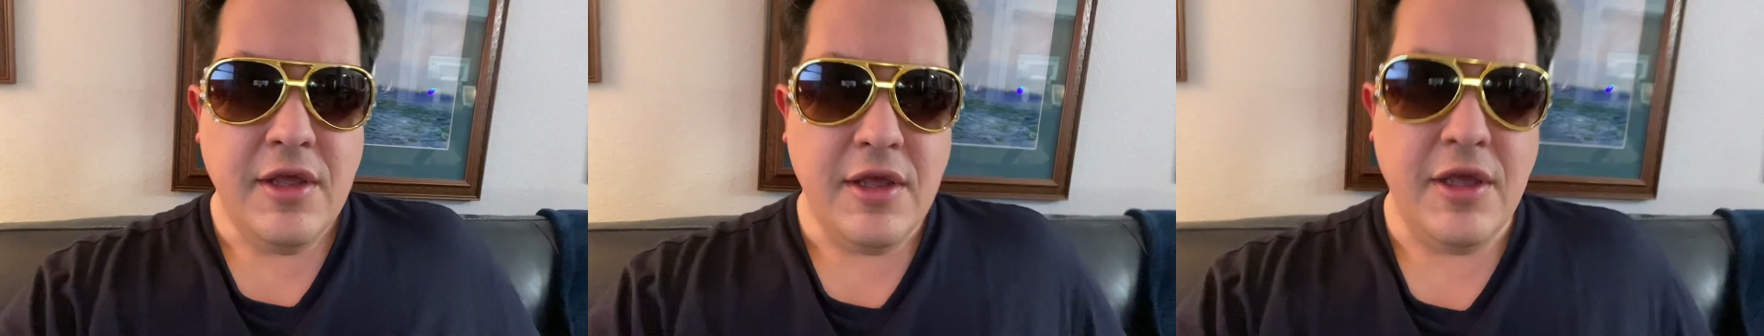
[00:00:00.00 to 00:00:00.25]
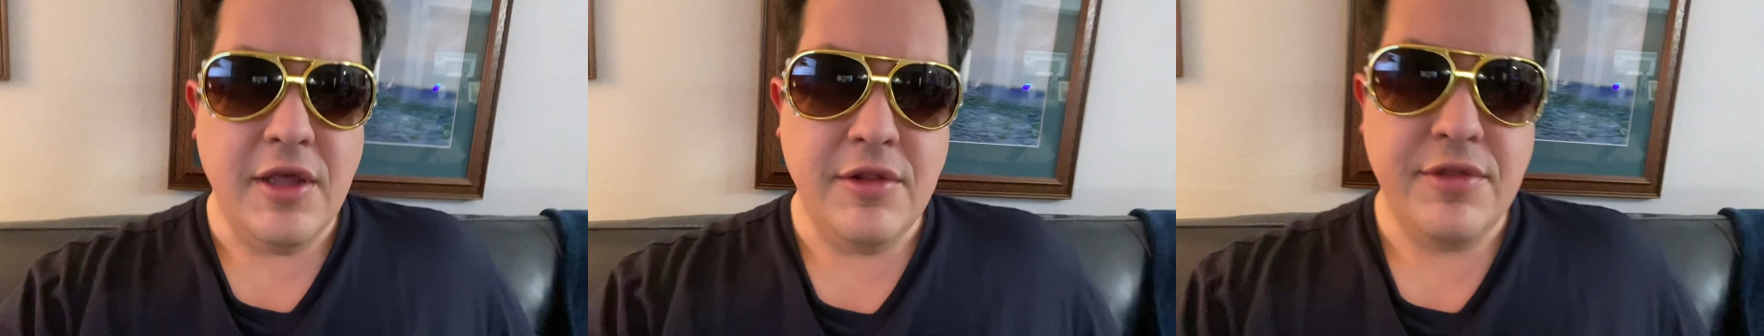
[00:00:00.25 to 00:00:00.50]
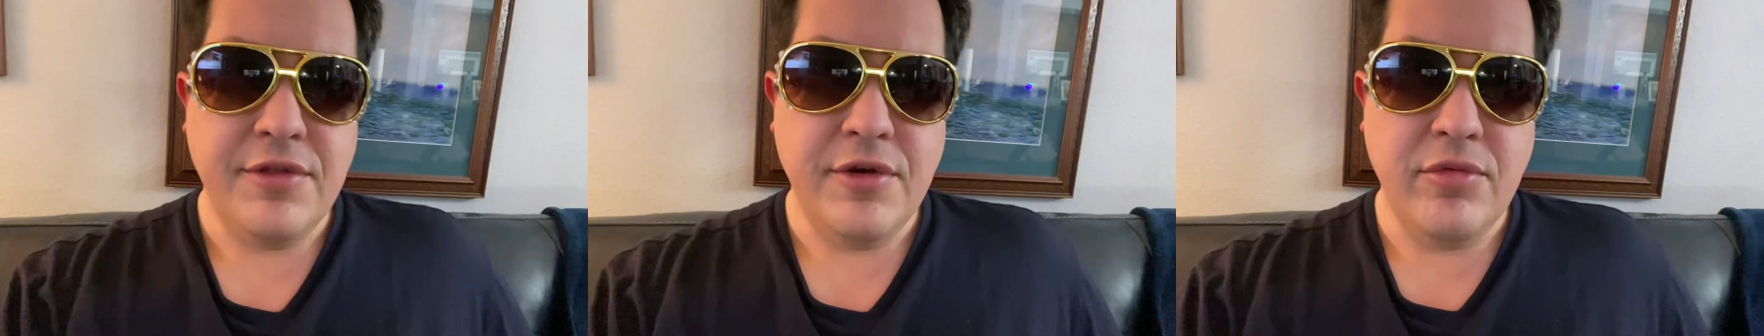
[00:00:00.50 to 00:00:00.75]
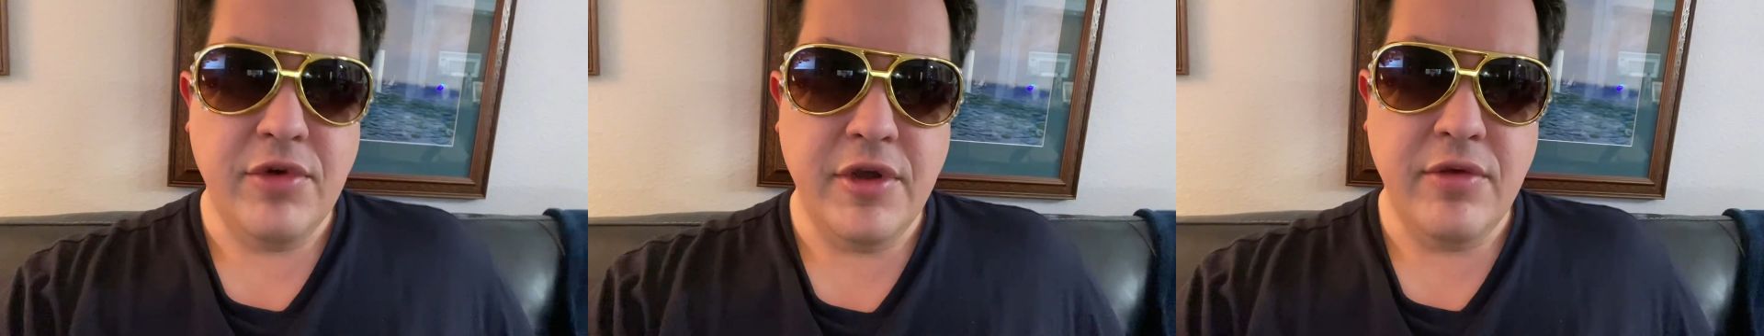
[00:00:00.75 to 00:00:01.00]
And the third
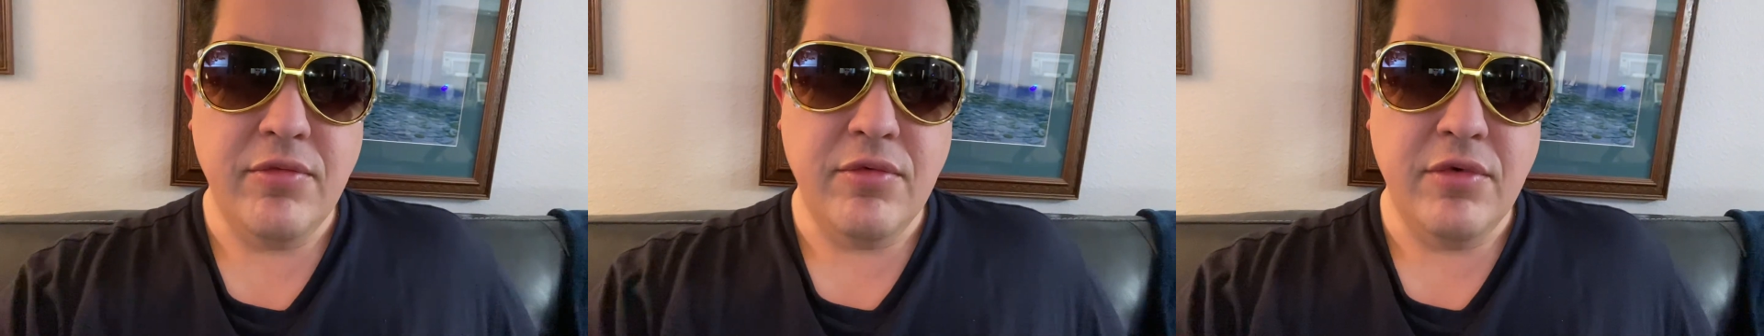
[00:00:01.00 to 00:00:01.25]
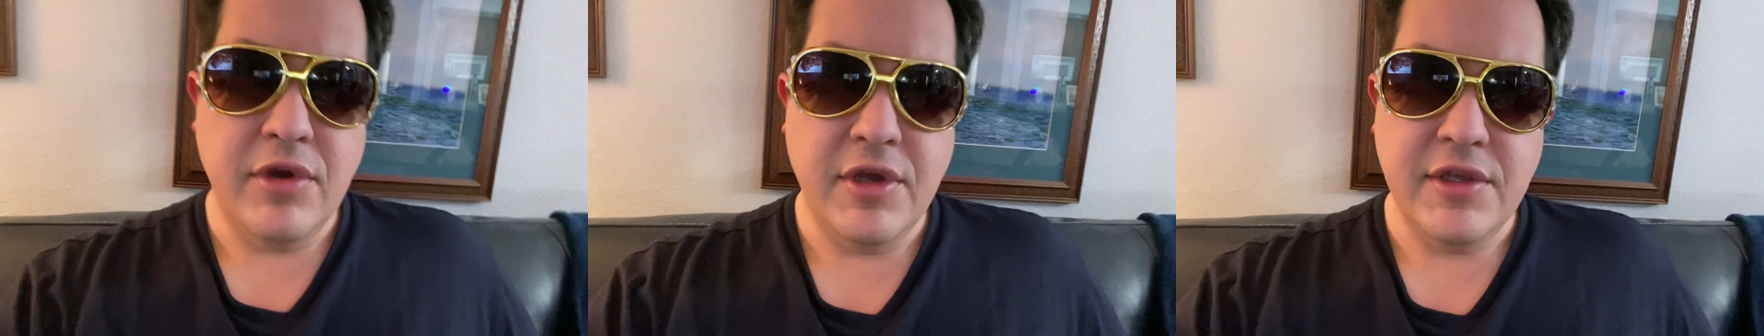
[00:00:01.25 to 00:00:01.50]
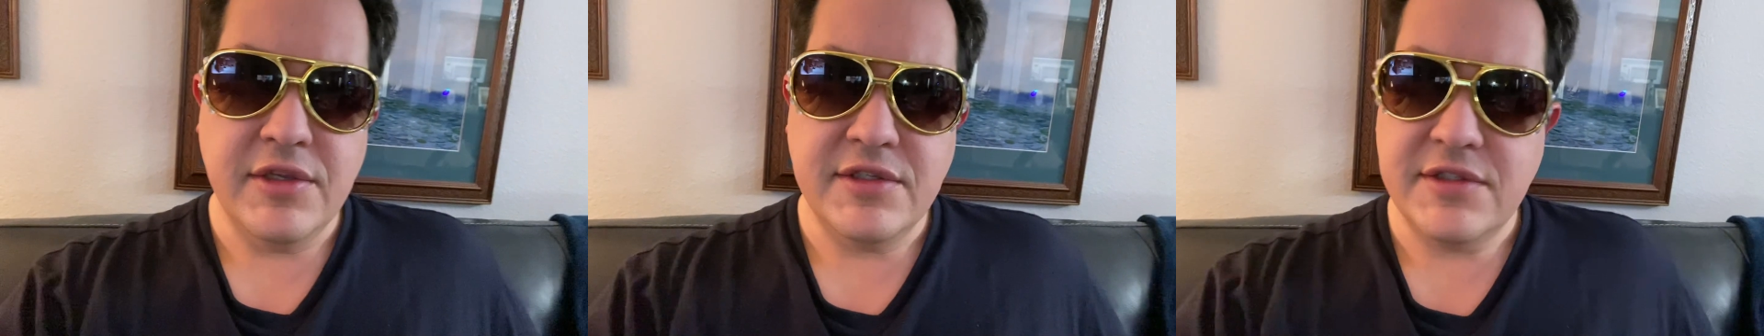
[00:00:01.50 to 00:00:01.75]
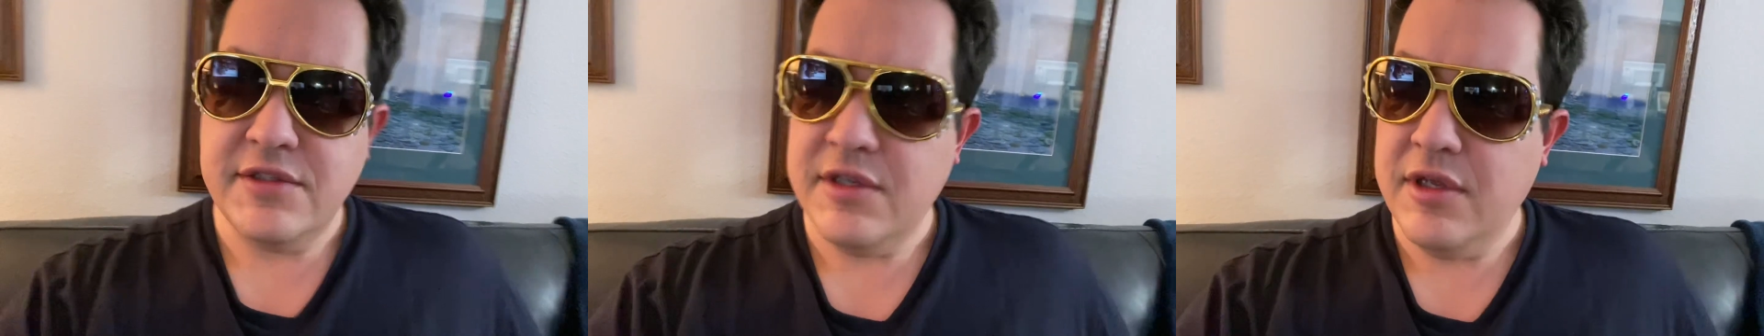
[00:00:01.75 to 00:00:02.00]
one
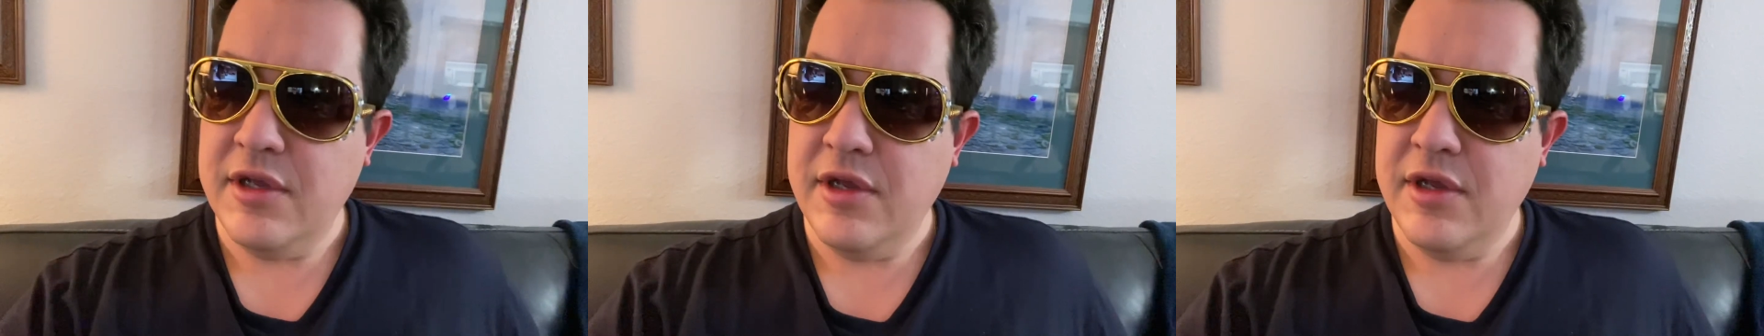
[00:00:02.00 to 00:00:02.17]
was